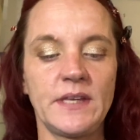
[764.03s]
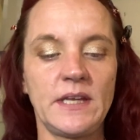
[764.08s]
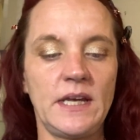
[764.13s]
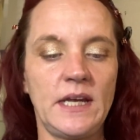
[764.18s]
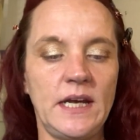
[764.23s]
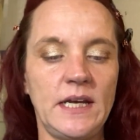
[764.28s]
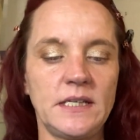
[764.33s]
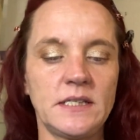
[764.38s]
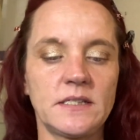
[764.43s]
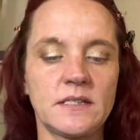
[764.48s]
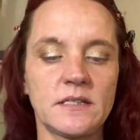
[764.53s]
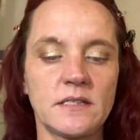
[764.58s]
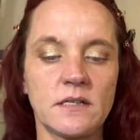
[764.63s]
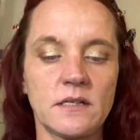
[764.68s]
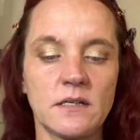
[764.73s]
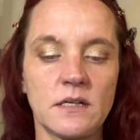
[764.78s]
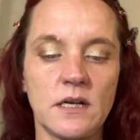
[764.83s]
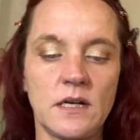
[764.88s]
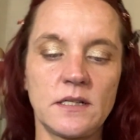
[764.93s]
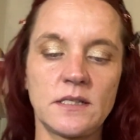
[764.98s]
It
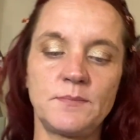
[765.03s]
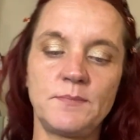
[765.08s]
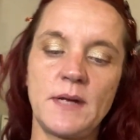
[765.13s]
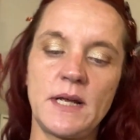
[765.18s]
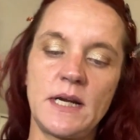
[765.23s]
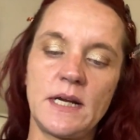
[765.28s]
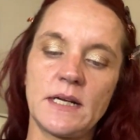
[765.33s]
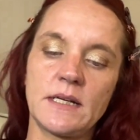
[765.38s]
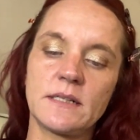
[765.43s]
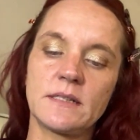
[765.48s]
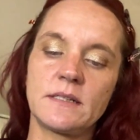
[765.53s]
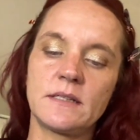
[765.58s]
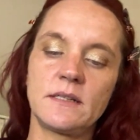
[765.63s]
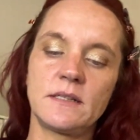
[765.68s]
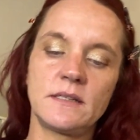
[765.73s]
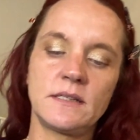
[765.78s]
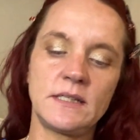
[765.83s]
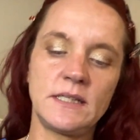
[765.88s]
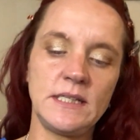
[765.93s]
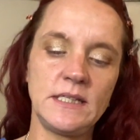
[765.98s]
Cosmetics
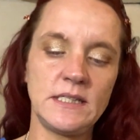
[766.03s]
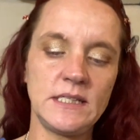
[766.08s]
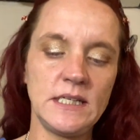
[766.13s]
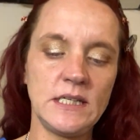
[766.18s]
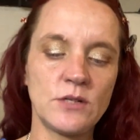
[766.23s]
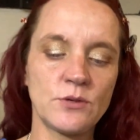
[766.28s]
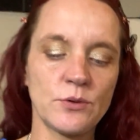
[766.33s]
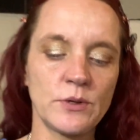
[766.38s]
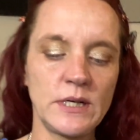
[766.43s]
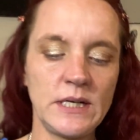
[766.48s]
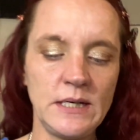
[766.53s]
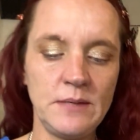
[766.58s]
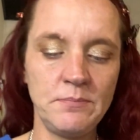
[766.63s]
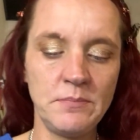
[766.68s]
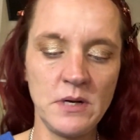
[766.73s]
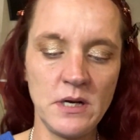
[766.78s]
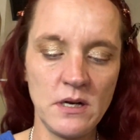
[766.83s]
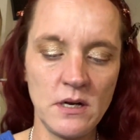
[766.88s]
CC Cream,